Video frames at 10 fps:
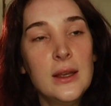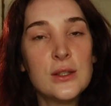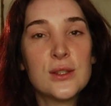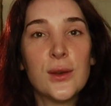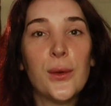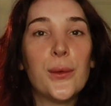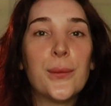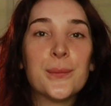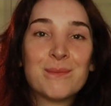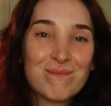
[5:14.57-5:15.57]

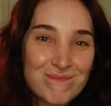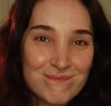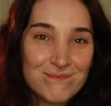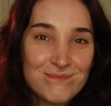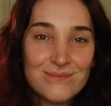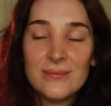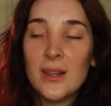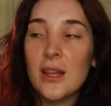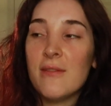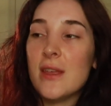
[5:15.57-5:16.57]
So
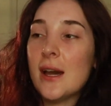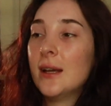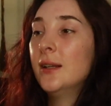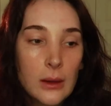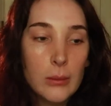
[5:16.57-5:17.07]
love that.